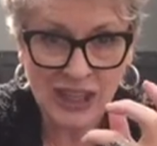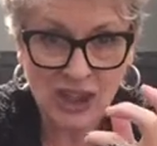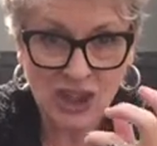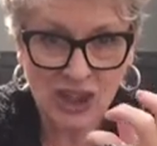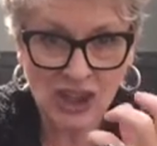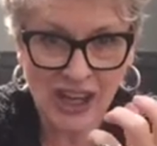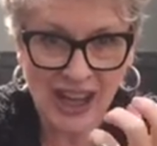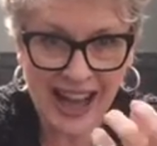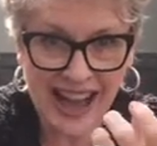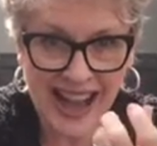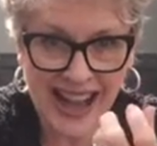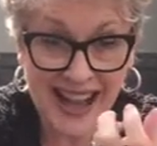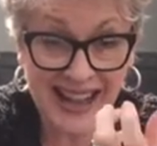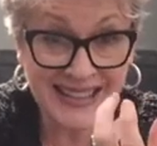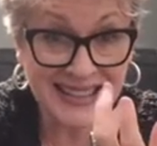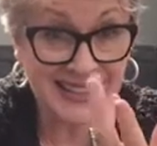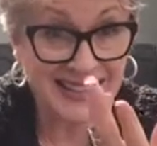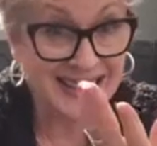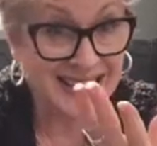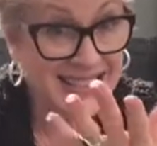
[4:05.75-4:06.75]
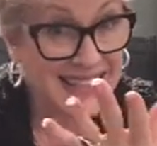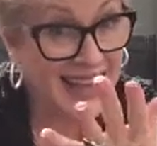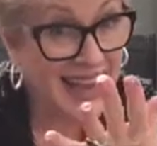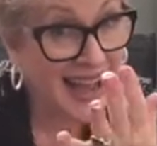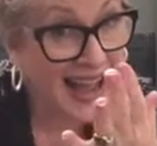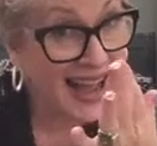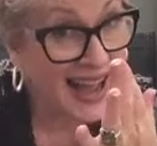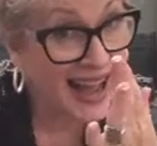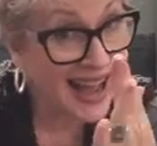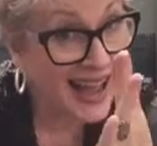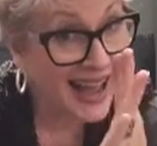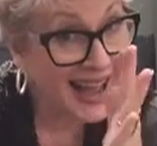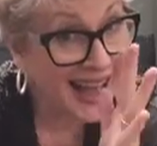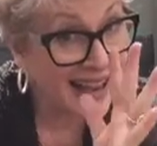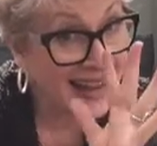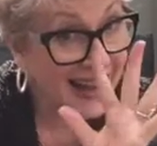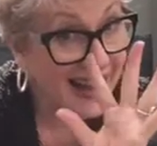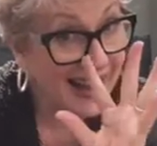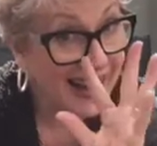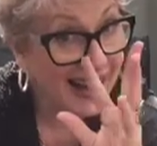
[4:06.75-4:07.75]
just
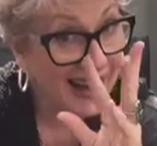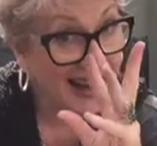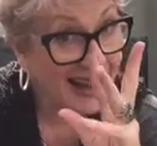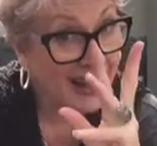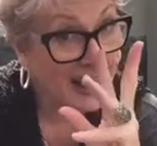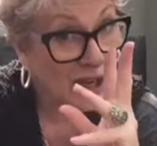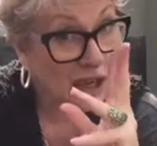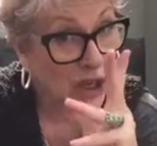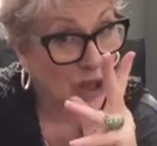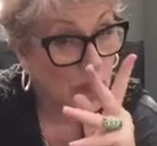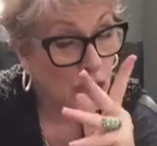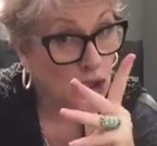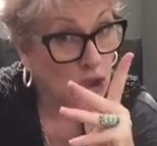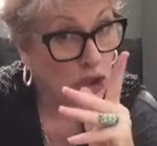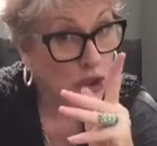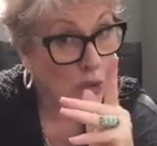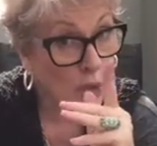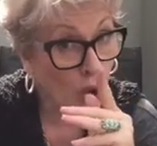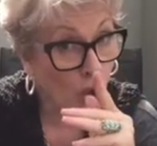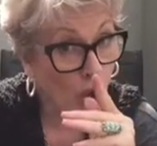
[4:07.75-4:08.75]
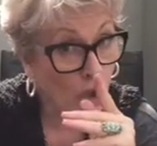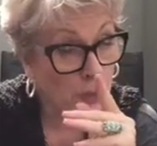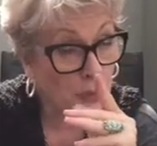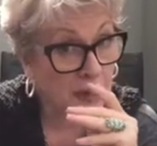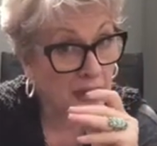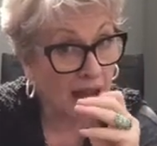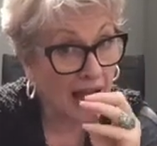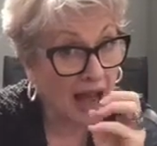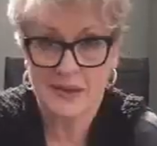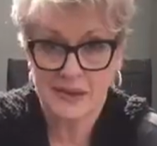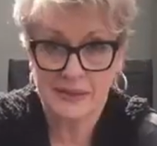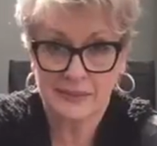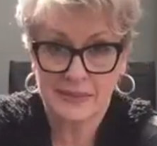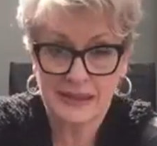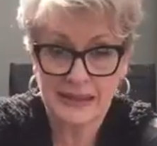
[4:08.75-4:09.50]
starting to open up.